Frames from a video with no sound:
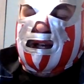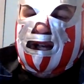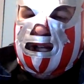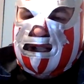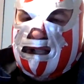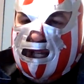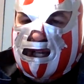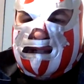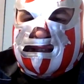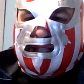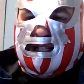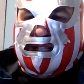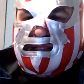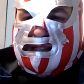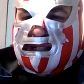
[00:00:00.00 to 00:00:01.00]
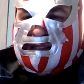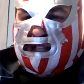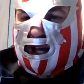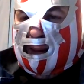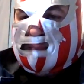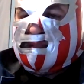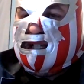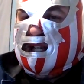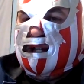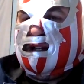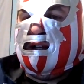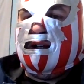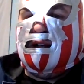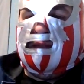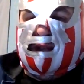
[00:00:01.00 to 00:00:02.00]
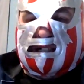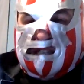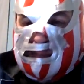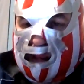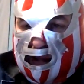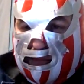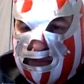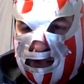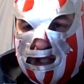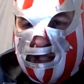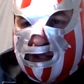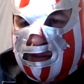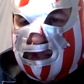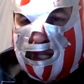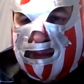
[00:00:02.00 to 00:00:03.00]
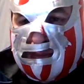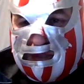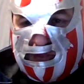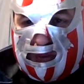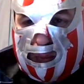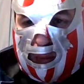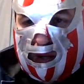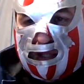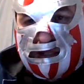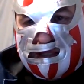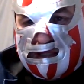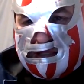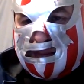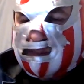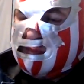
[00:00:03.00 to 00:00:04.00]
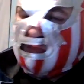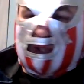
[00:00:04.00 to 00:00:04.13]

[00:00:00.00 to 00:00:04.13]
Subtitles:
And yes, it is a top 10 that's about video games for once.